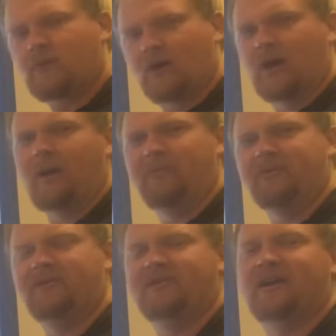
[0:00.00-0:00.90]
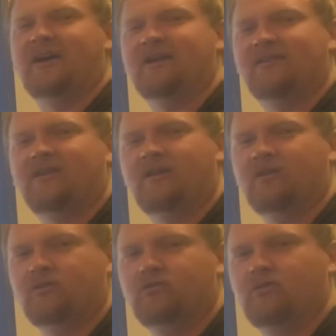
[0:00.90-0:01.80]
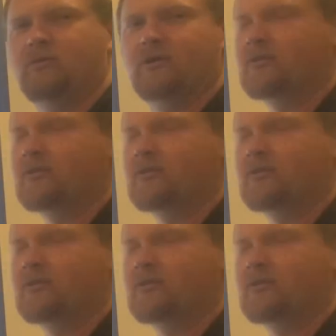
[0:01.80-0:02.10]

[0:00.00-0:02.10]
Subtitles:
Opposite sides are congruent.